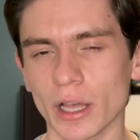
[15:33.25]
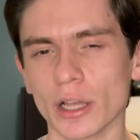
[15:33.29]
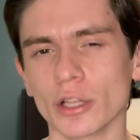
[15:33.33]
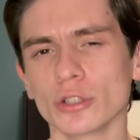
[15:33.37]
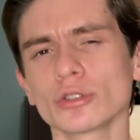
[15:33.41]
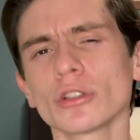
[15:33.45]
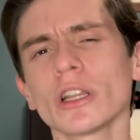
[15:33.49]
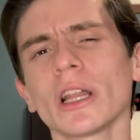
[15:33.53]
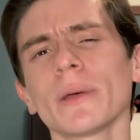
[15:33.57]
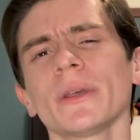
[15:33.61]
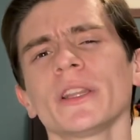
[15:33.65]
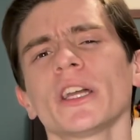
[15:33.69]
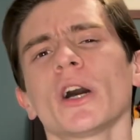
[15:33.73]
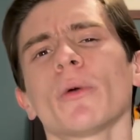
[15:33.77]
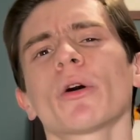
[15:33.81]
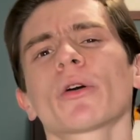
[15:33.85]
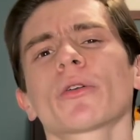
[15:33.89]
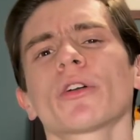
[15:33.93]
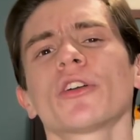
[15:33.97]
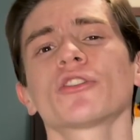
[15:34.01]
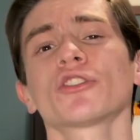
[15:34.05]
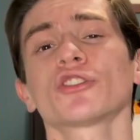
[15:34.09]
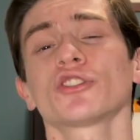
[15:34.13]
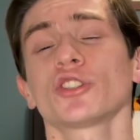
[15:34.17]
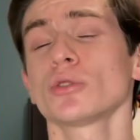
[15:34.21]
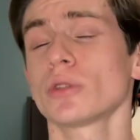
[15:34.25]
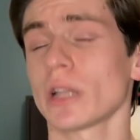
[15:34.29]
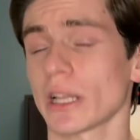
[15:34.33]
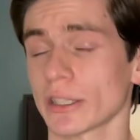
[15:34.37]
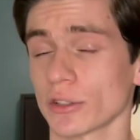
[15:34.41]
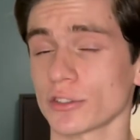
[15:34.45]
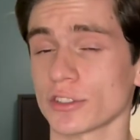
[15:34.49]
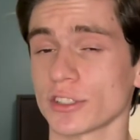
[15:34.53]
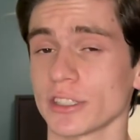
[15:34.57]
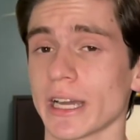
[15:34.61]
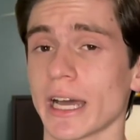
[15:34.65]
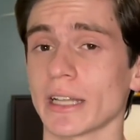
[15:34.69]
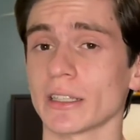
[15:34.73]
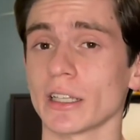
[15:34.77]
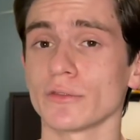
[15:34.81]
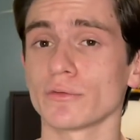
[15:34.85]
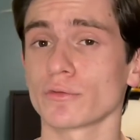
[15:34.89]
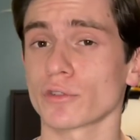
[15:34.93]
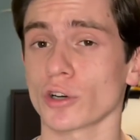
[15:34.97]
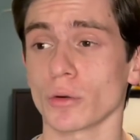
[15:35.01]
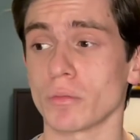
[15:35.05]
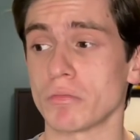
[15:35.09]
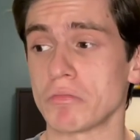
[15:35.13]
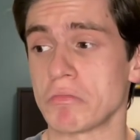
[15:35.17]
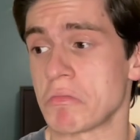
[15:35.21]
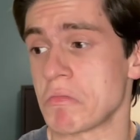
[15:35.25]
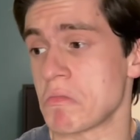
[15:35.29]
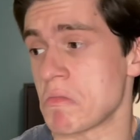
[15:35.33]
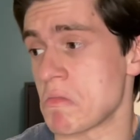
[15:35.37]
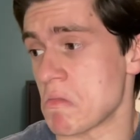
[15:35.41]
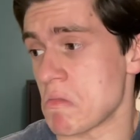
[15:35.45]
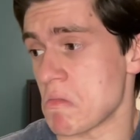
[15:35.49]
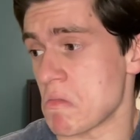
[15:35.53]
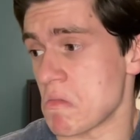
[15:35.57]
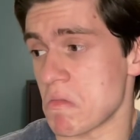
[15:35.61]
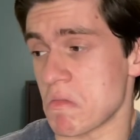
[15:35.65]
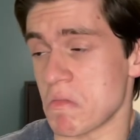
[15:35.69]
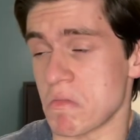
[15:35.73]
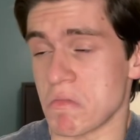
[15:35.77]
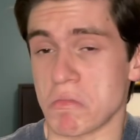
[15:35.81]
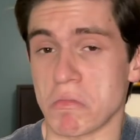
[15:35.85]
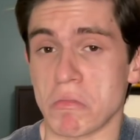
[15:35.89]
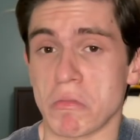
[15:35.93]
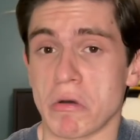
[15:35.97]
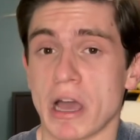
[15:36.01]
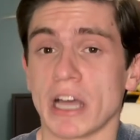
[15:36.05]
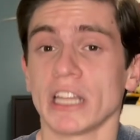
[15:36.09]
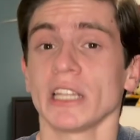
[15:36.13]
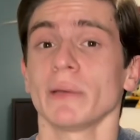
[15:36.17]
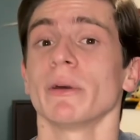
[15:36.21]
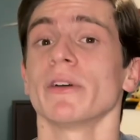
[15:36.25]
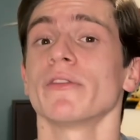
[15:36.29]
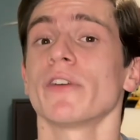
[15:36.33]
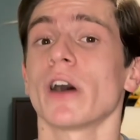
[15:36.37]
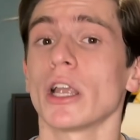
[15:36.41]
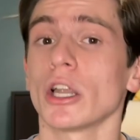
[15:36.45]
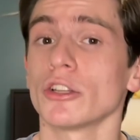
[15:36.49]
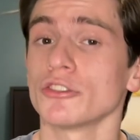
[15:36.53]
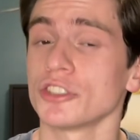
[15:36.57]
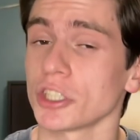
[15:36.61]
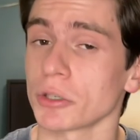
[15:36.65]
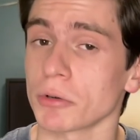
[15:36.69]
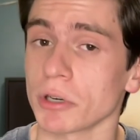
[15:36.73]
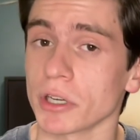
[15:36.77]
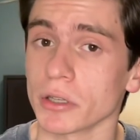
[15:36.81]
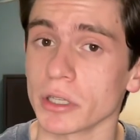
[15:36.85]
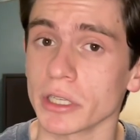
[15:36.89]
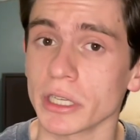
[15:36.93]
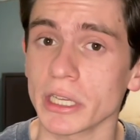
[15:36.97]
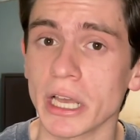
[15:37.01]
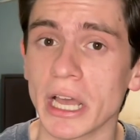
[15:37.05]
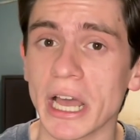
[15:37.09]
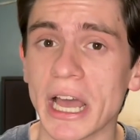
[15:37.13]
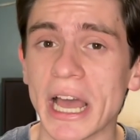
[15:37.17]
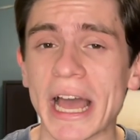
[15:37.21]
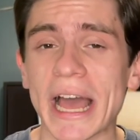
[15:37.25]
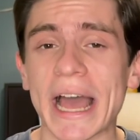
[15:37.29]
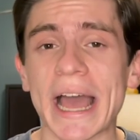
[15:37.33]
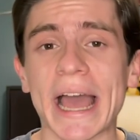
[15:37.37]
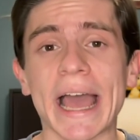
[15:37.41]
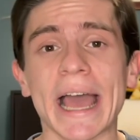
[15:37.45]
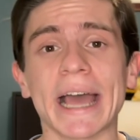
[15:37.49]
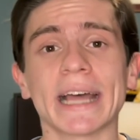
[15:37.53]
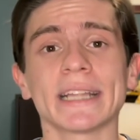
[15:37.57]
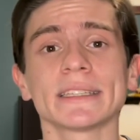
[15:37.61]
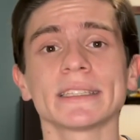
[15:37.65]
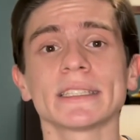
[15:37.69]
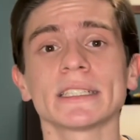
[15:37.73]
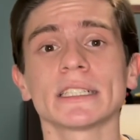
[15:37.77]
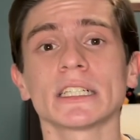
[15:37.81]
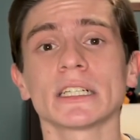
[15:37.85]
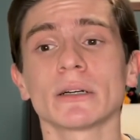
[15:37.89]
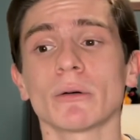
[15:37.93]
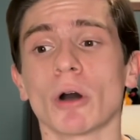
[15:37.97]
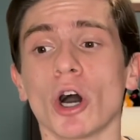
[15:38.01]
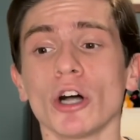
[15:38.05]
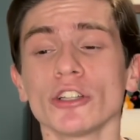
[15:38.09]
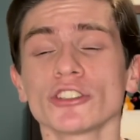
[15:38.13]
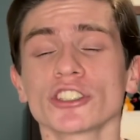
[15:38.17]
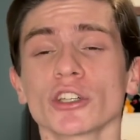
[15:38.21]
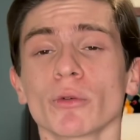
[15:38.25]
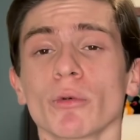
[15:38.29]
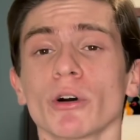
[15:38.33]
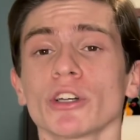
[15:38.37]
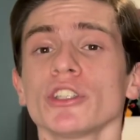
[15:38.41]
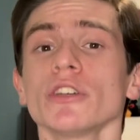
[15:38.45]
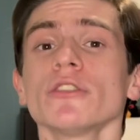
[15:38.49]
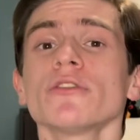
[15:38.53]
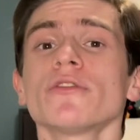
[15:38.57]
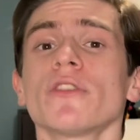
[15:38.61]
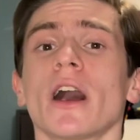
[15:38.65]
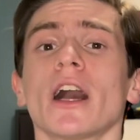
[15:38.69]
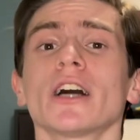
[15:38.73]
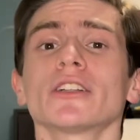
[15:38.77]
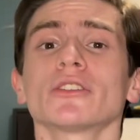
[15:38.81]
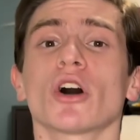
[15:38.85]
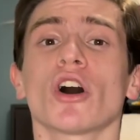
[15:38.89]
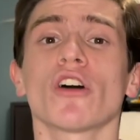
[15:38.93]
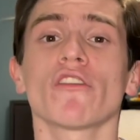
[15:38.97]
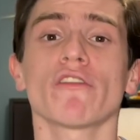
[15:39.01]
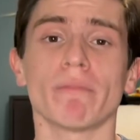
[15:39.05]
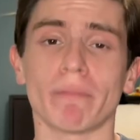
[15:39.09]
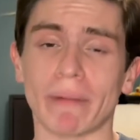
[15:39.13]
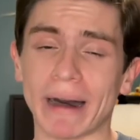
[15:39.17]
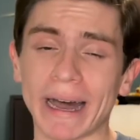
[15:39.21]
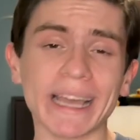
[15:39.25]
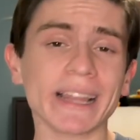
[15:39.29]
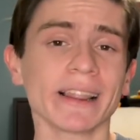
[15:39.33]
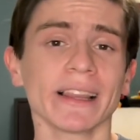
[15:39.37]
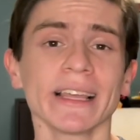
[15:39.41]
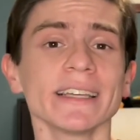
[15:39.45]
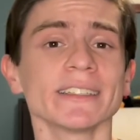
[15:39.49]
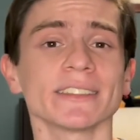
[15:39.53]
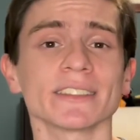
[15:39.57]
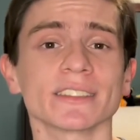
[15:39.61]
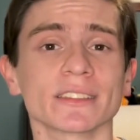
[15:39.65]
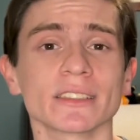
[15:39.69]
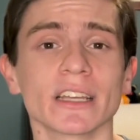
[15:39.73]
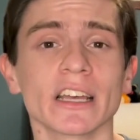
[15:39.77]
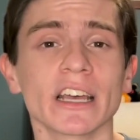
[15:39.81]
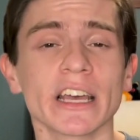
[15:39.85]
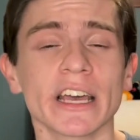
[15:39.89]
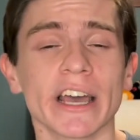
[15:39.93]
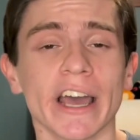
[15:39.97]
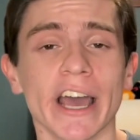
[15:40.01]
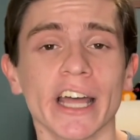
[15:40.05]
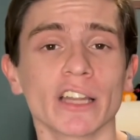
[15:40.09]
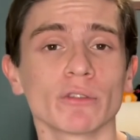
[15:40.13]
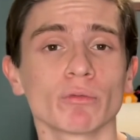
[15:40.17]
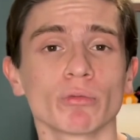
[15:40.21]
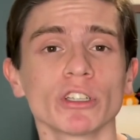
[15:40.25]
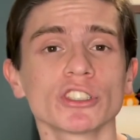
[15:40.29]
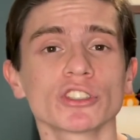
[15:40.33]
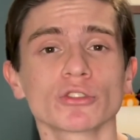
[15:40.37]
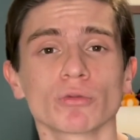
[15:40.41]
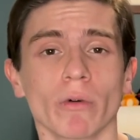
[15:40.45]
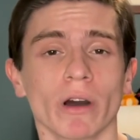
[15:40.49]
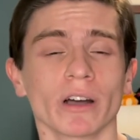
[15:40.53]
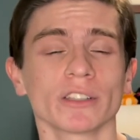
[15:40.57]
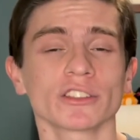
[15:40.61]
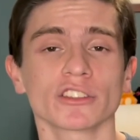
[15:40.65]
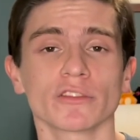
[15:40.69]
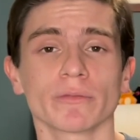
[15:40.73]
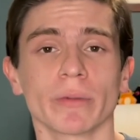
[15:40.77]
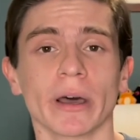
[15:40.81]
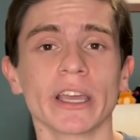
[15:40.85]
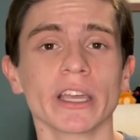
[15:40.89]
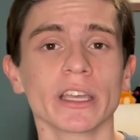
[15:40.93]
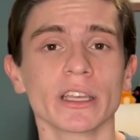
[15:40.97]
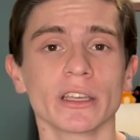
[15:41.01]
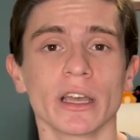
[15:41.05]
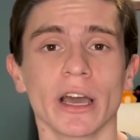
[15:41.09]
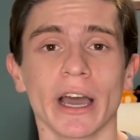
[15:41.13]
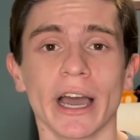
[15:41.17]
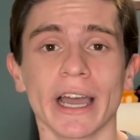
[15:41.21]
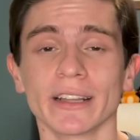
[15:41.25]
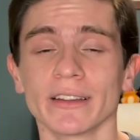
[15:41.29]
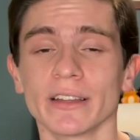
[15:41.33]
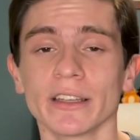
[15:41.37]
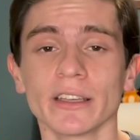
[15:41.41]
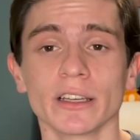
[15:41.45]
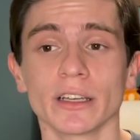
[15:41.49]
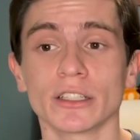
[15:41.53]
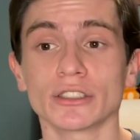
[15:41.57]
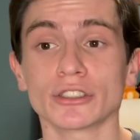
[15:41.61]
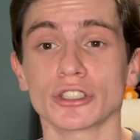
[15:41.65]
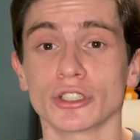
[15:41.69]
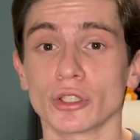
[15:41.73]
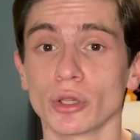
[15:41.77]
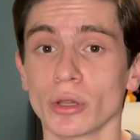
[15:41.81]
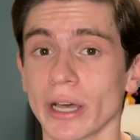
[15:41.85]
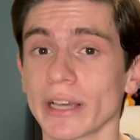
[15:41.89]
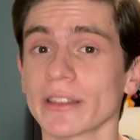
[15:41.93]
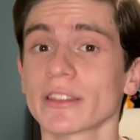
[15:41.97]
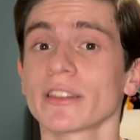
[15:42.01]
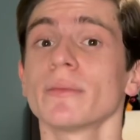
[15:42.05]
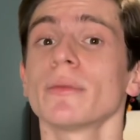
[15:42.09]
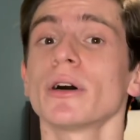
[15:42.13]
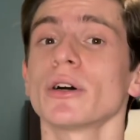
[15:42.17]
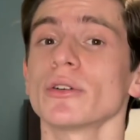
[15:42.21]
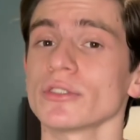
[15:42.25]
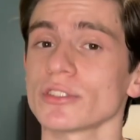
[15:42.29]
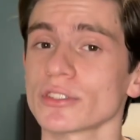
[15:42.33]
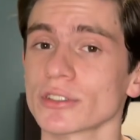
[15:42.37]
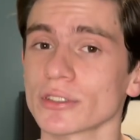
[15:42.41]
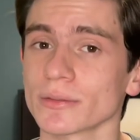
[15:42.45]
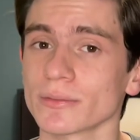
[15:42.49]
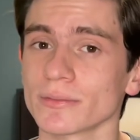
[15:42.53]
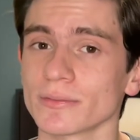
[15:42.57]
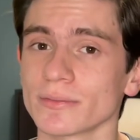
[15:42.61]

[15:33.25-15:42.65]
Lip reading: Do let me know what creatures you'd like to see added from any mythology, really. And also what you thought of my list, and which ones of my ideas you like the most.